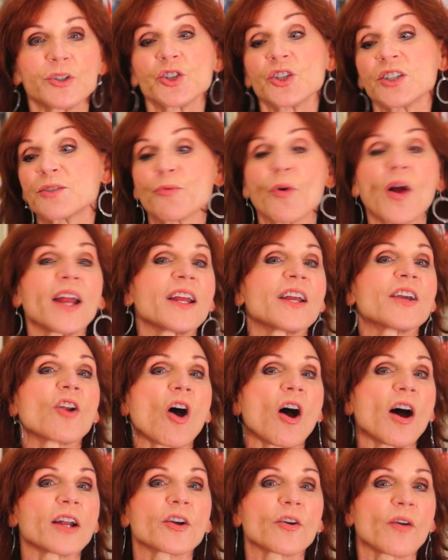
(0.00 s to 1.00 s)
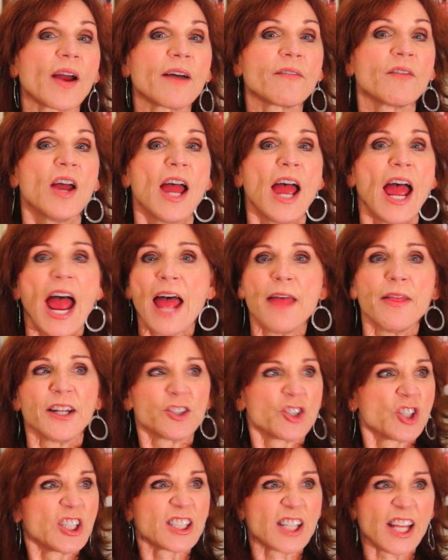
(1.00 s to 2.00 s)
when she's writing an autograph, and
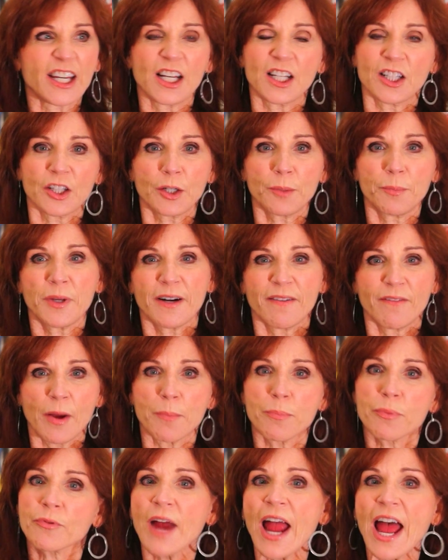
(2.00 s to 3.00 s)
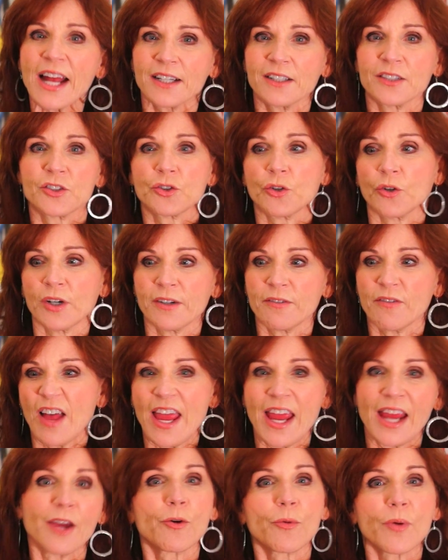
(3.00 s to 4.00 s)
then she's like a little bit of a brat and sort
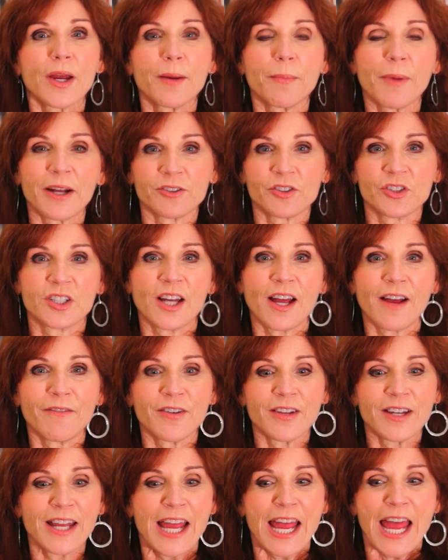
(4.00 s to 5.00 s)
of angry about stuff.